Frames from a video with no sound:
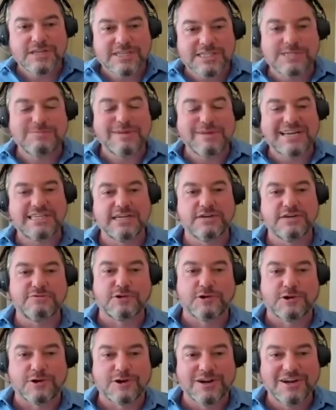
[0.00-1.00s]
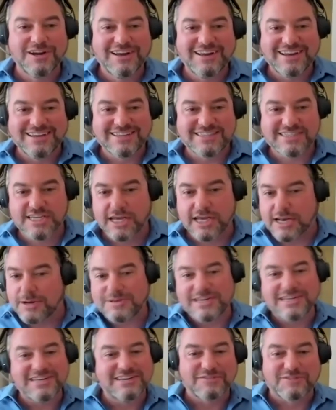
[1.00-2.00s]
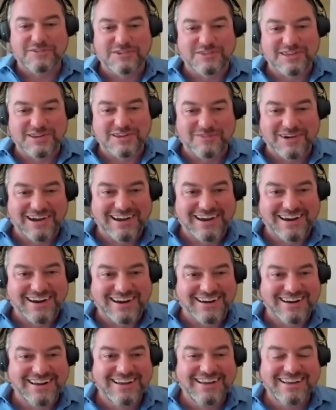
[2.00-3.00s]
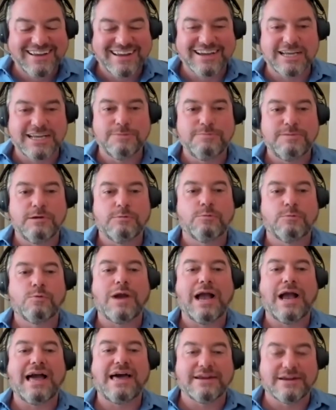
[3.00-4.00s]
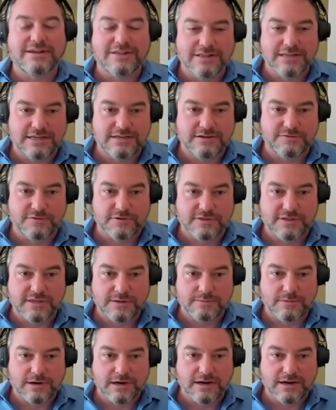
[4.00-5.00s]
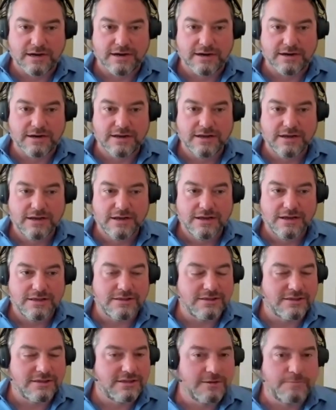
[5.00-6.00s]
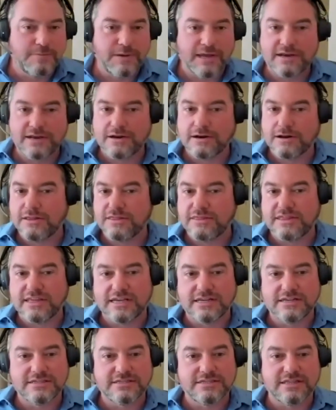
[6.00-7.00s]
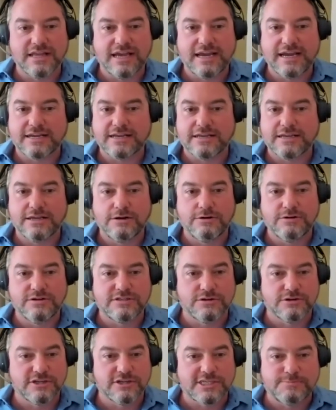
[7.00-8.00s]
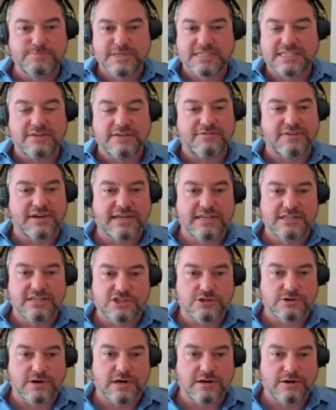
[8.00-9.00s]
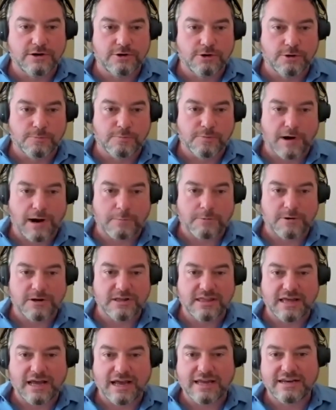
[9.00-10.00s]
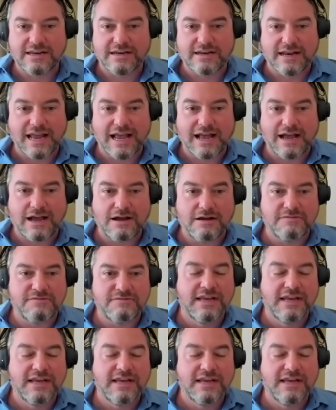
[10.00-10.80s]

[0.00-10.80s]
may differ. It's going to be different than mine. It could be radically different than mine, dependent on things like, you know, is there a specific constraint on your property that I didn't have,